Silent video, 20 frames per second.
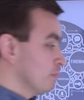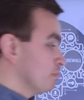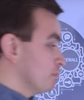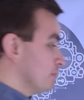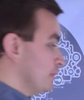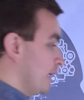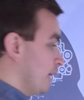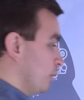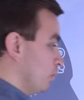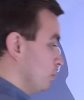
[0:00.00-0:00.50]

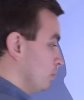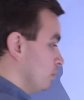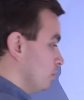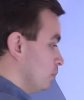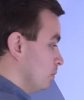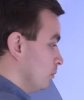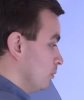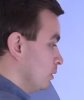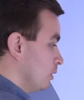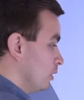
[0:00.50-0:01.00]
Now,
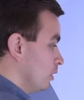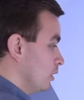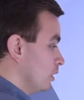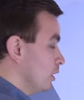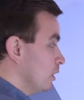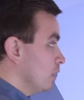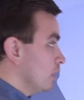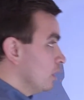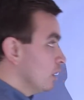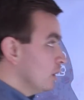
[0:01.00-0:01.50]

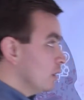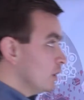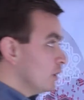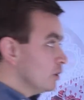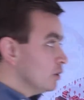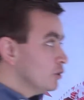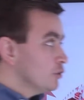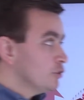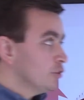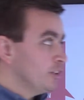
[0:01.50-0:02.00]

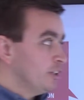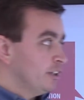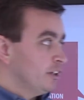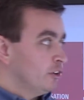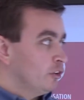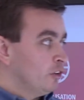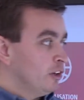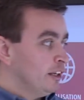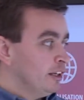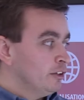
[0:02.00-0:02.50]

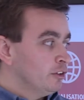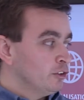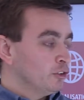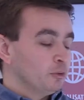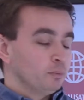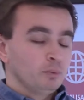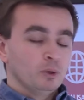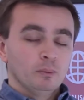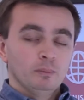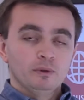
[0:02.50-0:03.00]
senior leaders are
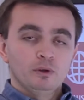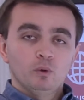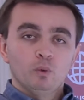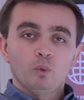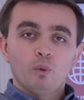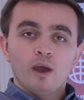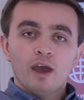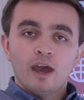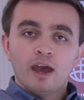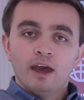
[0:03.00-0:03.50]
probably
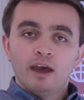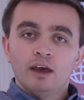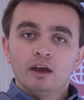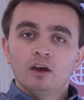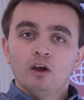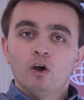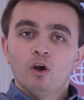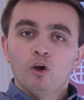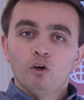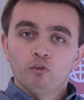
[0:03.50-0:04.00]
aware
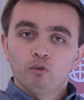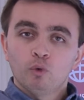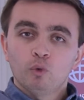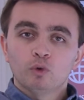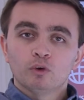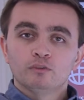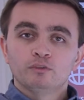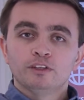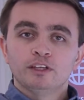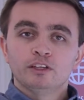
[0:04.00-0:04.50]
of
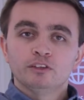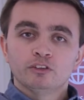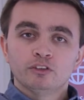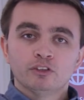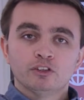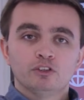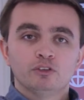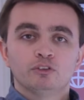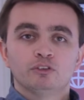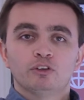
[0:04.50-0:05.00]
all of these
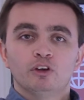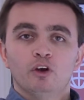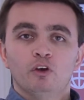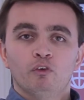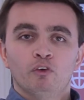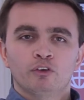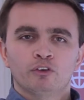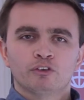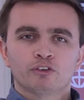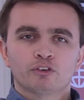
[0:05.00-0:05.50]
issues that
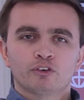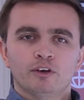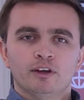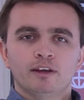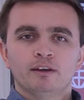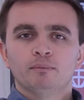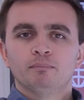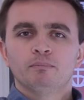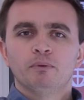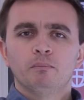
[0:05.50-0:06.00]
are on
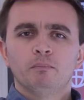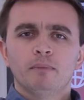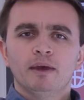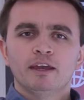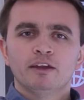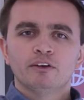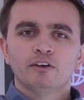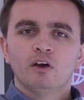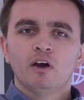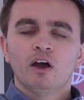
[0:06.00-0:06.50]
screen, but
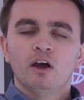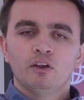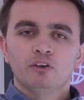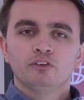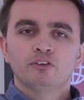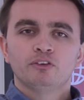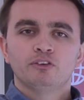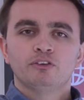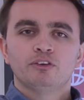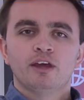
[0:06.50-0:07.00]
may not
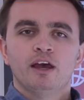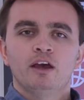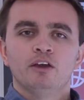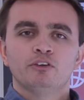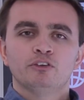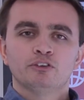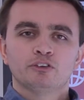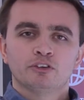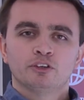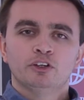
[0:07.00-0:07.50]
understand
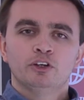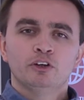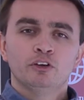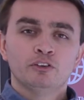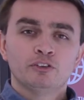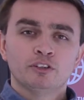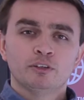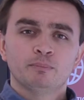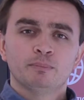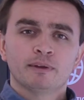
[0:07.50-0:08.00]
the
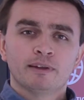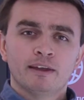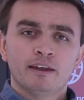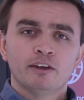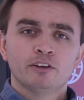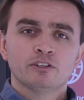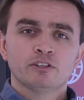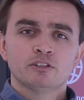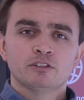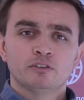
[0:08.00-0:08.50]
security
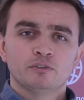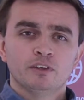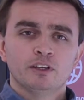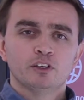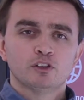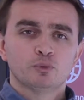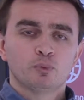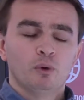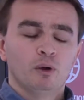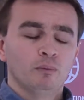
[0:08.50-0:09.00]
implications of
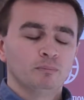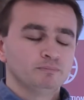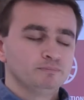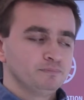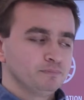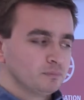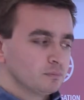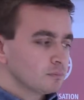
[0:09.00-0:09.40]
each one.